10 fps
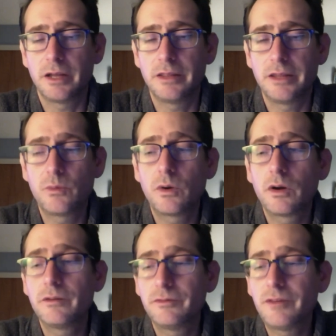Uh, they
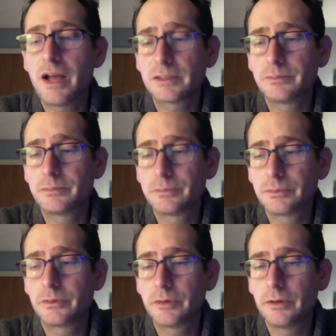were in fact,
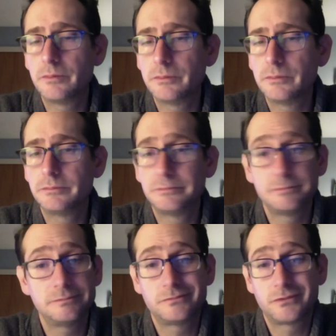for
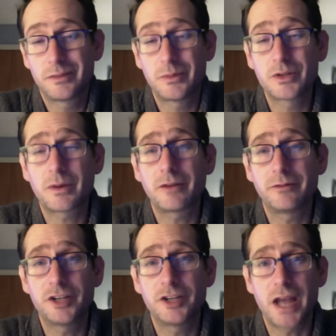the most part,
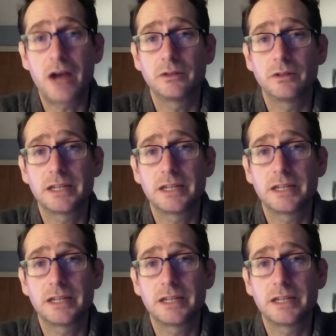fished out.